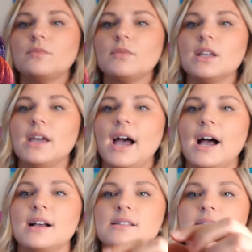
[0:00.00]
It
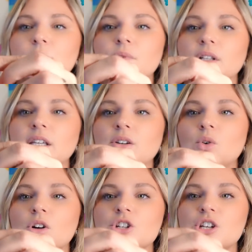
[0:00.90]
has some really
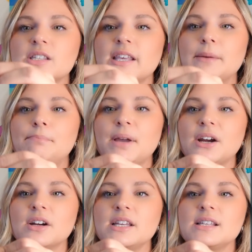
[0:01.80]
gorgeous like
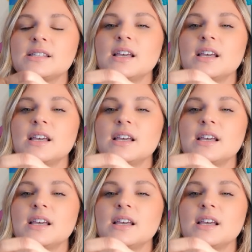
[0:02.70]
berries.